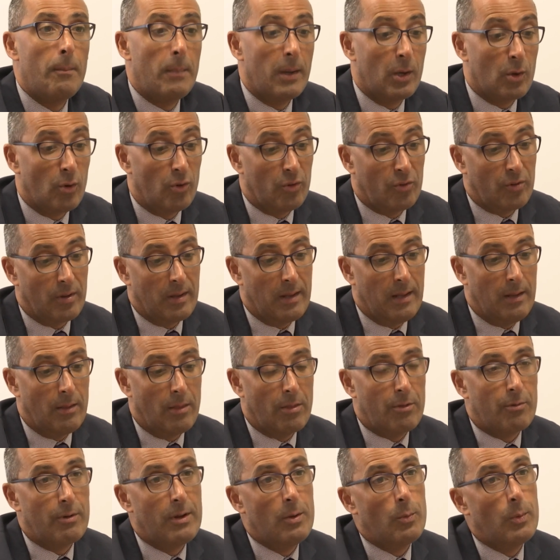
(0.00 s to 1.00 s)
Because
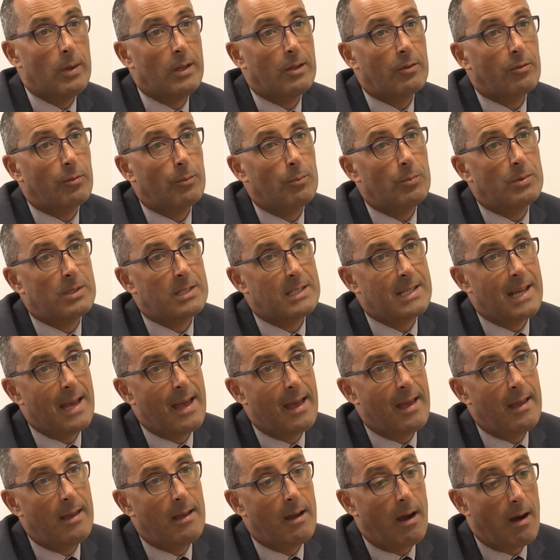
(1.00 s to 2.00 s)
in 3 weeks from
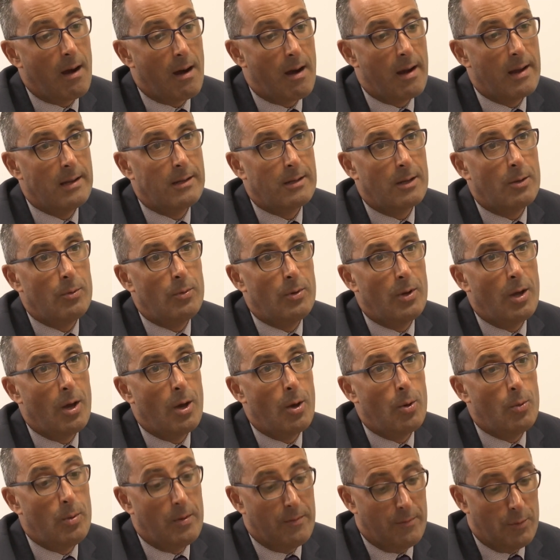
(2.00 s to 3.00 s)
today, I don't
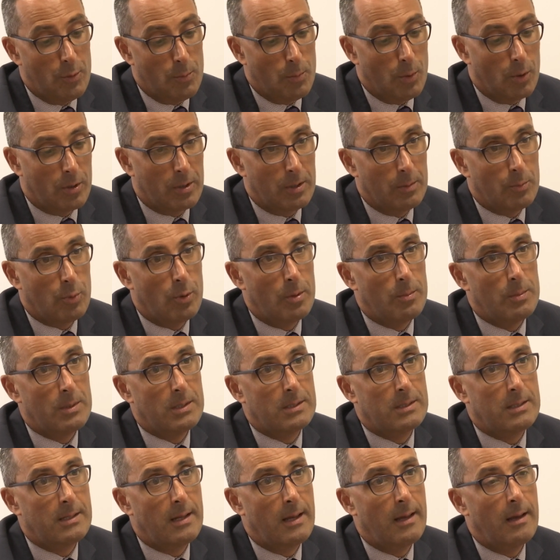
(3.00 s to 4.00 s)
know, if you book an
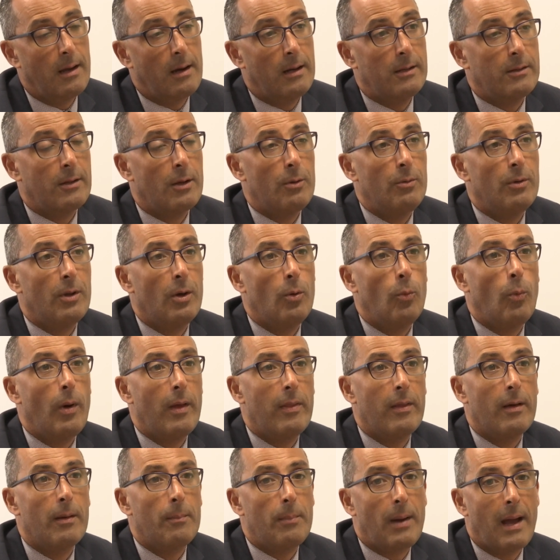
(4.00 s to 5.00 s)
appointment today, I don't know
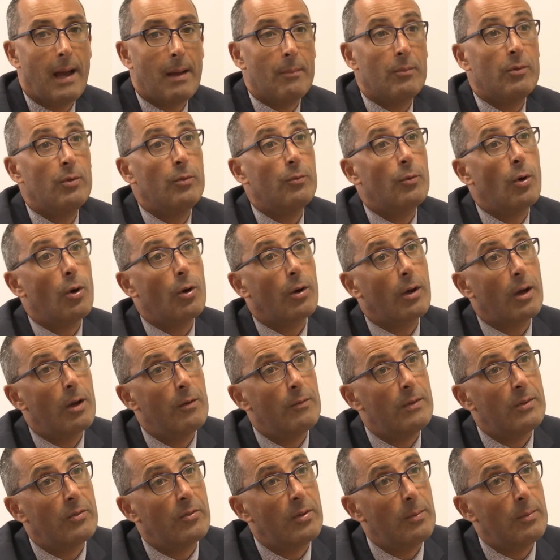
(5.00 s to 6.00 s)
whether perhaps you've got COVID